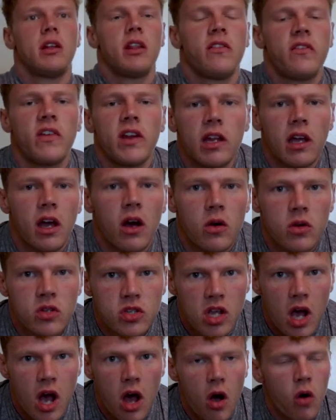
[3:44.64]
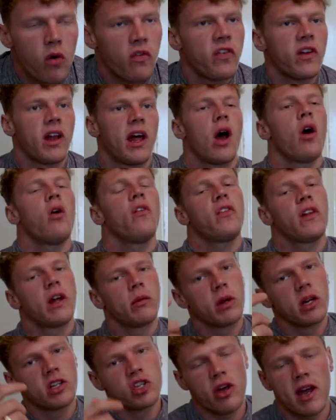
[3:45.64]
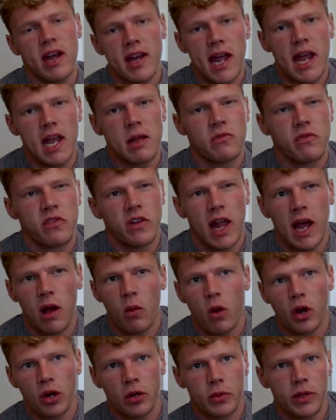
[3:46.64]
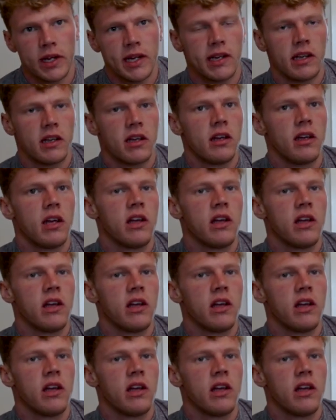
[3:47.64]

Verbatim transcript: The videos are hopeful. Hopefully, I'm going to try and aim for like one a week.